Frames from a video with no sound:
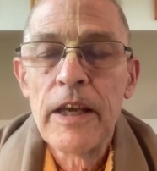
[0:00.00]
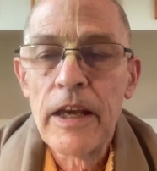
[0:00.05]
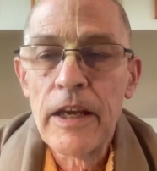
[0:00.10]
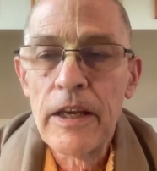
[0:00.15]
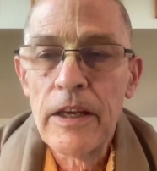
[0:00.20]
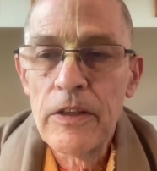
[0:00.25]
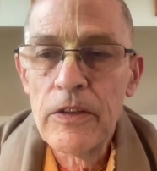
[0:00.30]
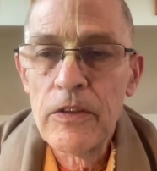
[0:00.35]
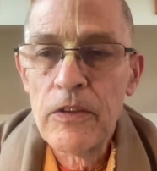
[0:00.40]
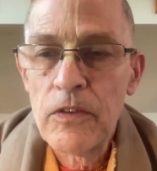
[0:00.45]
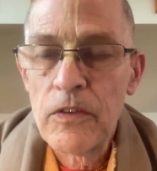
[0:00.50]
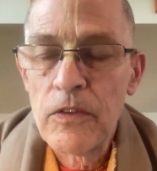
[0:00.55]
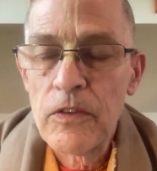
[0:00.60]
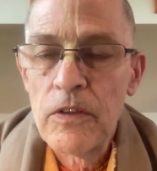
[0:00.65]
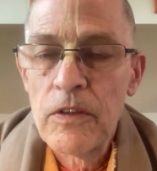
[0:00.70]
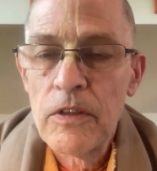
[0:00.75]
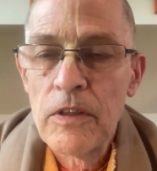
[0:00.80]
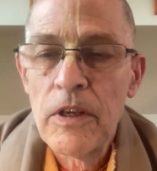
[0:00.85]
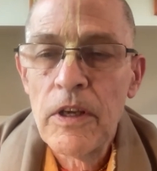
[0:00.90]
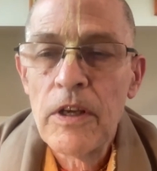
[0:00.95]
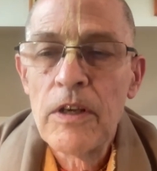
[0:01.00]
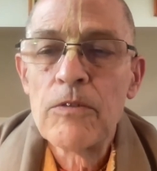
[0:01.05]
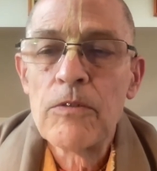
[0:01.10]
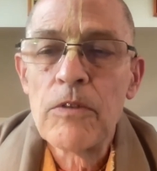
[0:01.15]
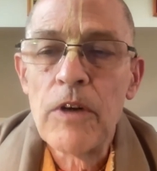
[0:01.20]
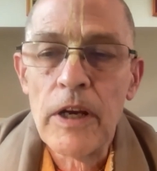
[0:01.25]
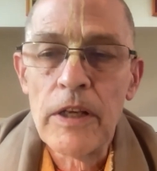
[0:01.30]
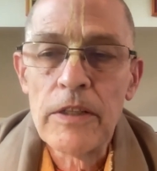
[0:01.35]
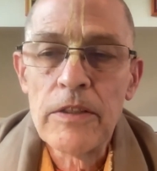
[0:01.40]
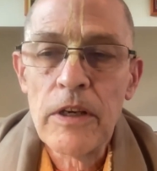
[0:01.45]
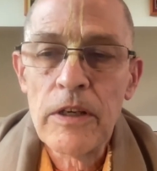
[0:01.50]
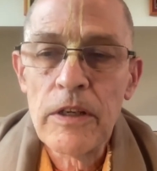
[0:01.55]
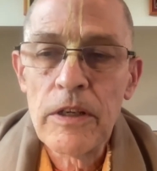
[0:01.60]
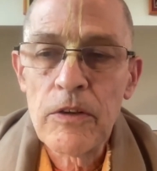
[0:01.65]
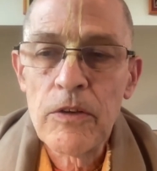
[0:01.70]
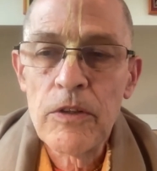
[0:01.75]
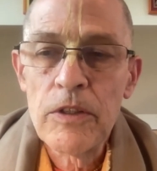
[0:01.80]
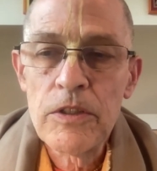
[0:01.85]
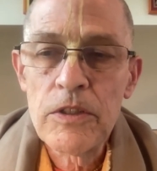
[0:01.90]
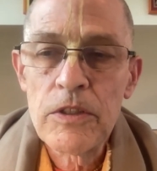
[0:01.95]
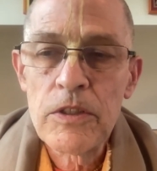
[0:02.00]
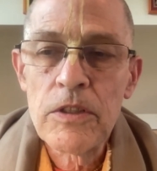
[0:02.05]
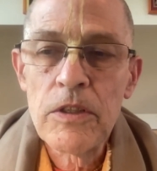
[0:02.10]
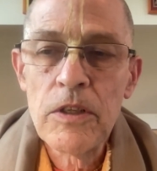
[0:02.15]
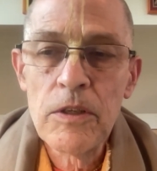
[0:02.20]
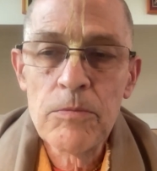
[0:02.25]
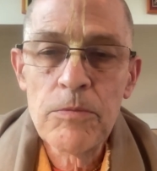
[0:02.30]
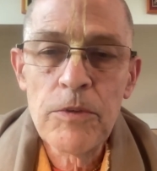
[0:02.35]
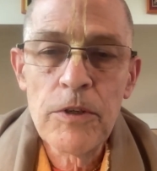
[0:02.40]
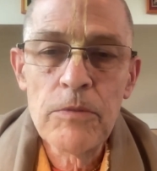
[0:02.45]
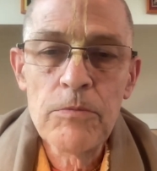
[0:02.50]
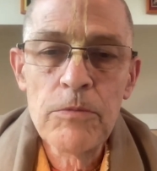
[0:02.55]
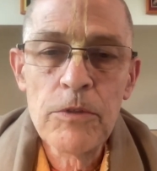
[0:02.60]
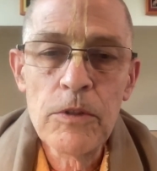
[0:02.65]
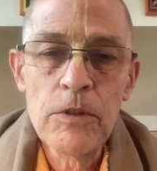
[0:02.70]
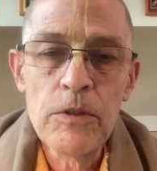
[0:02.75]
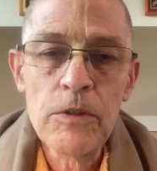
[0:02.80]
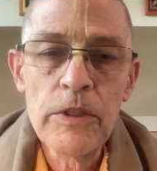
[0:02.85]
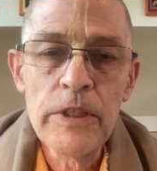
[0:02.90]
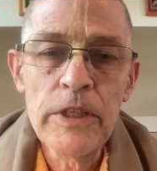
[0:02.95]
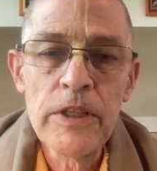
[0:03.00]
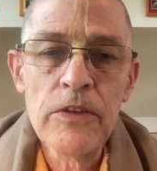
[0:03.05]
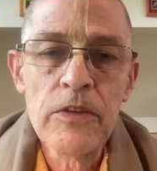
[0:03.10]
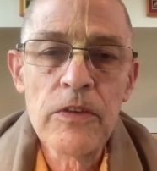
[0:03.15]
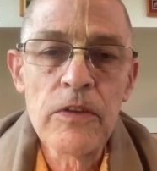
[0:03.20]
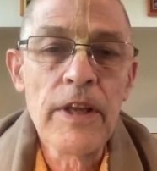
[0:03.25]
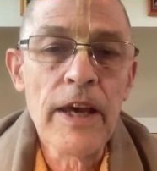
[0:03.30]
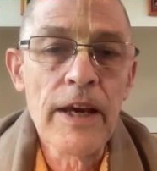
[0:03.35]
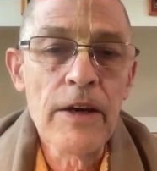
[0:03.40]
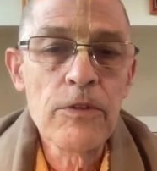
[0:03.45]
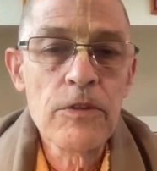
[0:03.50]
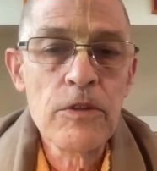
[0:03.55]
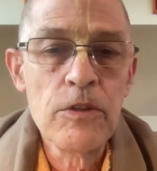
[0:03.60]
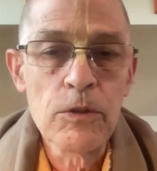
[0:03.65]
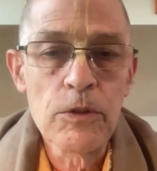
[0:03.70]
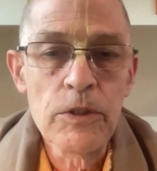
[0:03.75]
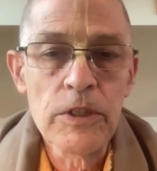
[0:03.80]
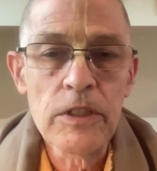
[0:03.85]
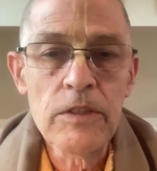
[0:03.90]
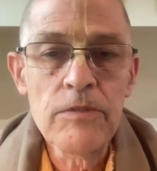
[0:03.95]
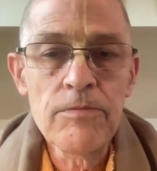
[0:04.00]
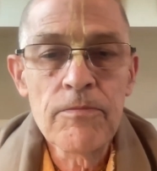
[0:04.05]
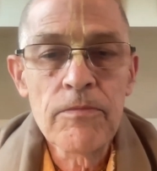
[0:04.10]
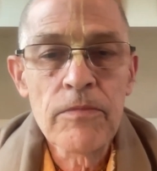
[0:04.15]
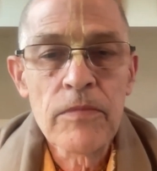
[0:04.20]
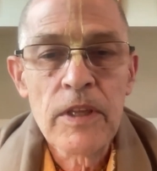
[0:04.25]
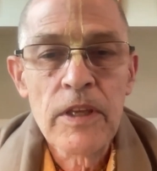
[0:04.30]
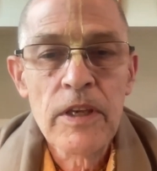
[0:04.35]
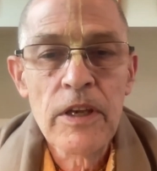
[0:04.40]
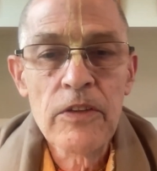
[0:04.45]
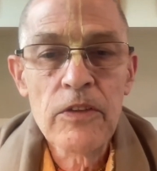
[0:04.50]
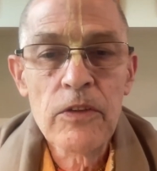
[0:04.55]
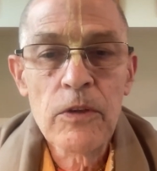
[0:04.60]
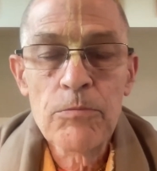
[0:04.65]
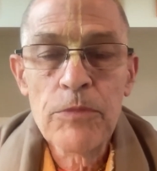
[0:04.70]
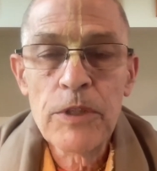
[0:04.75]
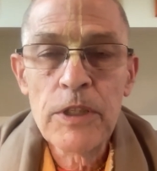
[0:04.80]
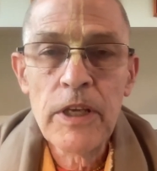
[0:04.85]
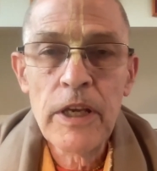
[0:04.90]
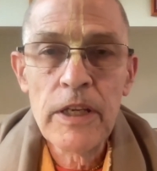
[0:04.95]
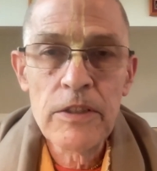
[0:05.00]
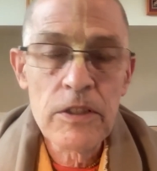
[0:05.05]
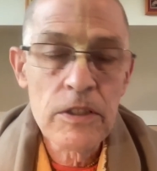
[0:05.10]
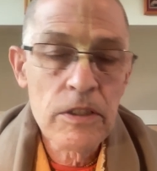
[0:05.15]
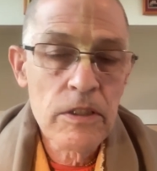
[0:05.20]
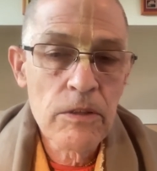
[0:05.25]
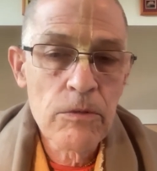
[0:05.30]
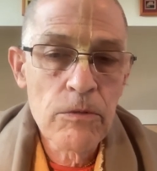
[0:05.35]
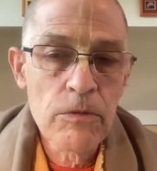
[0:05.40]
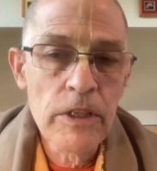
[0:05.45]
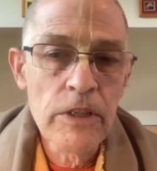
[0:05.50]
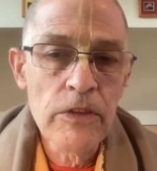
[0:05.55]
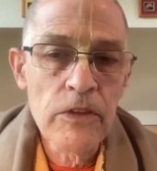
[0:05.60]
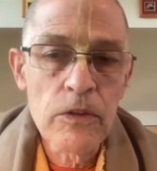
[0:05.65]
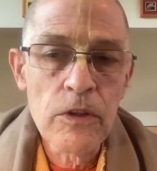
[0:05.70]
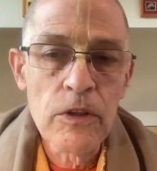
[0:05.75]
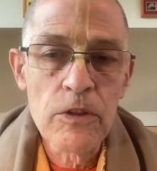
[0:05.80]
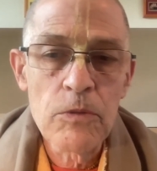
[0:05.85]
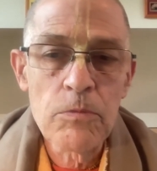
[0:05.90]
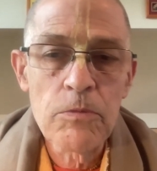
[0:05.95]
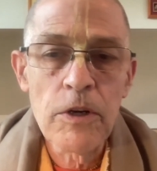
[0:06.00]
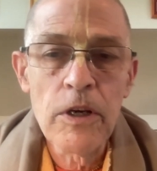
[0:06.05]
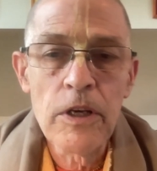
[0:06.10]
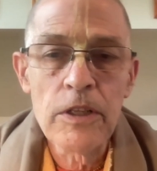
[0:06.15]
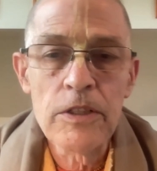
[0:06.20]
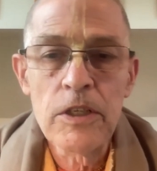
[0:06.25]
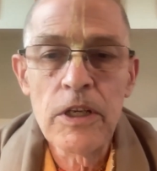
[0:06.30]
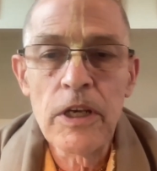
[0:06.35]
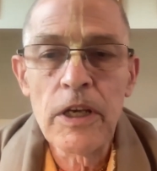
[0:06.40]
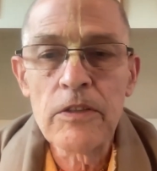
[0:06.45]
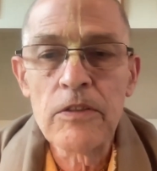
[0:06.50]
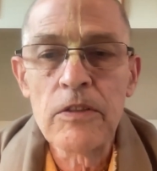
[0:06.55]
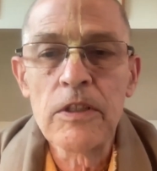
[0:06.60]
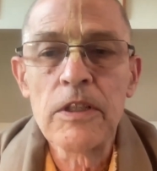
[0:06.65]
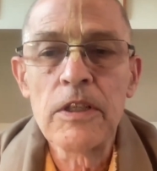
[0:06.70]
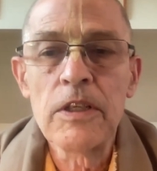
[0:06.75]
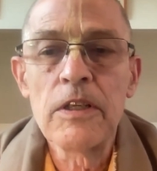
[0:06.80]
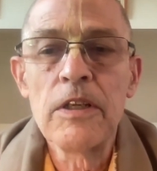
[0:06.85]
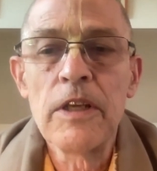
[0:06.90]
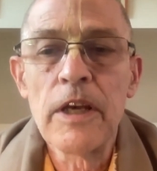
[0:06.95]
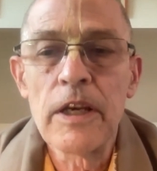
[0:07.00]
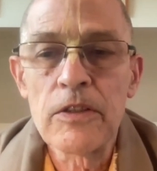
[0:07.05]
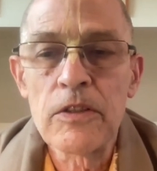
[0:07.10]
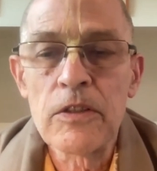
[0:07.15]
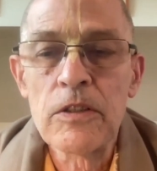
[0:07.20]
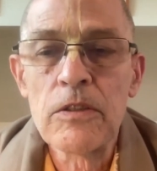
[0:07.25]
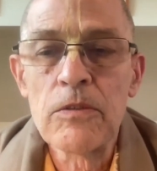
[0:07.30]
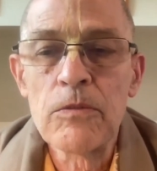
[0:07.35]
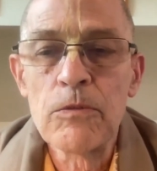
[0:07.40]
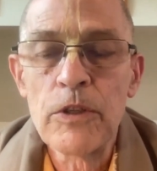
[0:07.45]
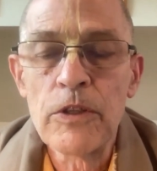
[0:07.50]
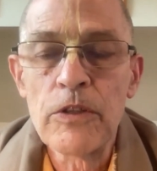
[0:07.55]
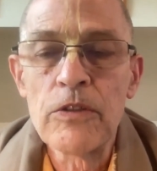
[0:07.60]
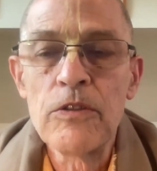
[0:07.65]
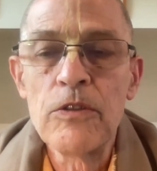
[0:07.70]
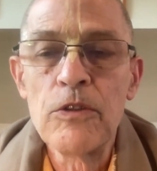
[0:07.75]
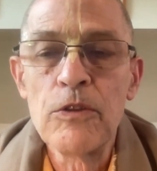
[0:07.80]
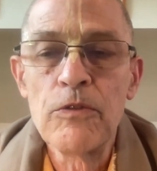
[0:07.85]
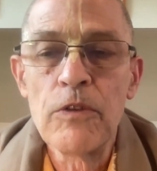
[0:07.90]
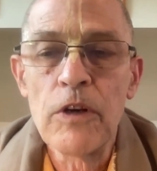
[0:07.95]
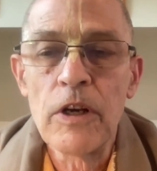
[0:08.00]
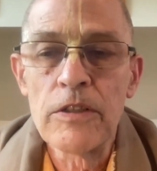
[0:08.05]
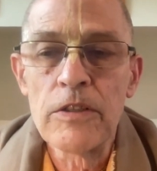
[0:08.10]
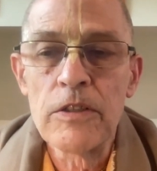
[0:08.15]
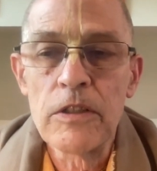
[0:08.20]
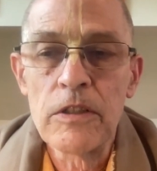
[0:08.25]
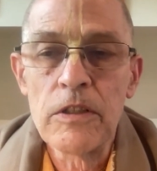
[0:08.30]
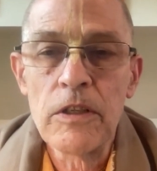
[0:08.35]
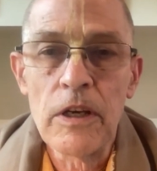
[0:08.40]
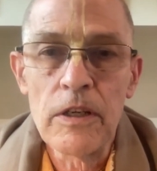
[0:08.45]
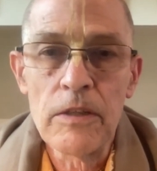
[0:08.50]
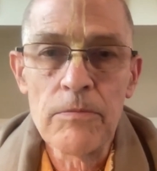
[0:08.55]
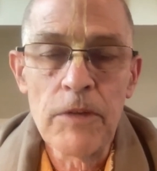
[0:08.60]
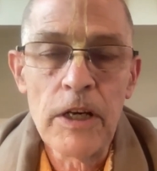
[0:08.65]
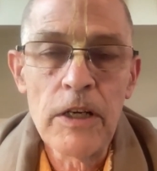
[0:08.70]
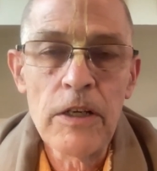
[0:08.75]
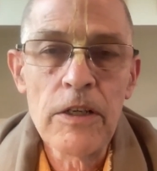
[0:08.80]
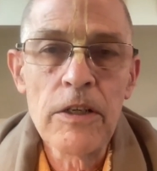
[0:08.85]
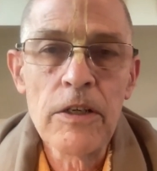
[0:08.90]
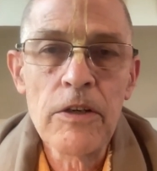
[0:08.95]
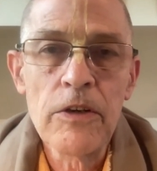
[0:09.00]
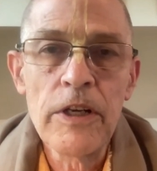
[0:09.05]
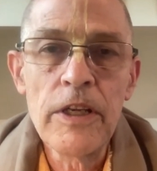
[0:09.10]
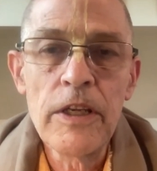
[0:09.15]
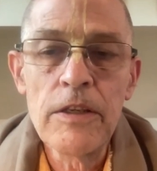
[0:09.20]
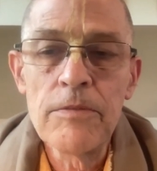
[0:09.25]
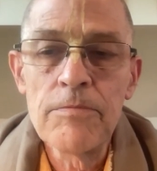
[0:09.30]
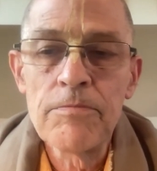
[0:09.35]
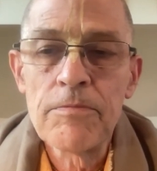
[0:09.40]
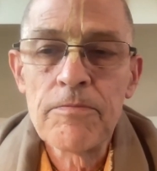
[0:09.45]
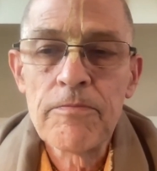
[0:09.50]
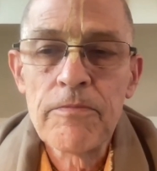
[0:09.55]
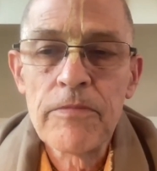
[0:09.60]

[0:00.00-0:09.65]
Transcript: as Radhakrishna Prabhu is now doing as a PhD research project in connection with New Vrajadam, Hungary,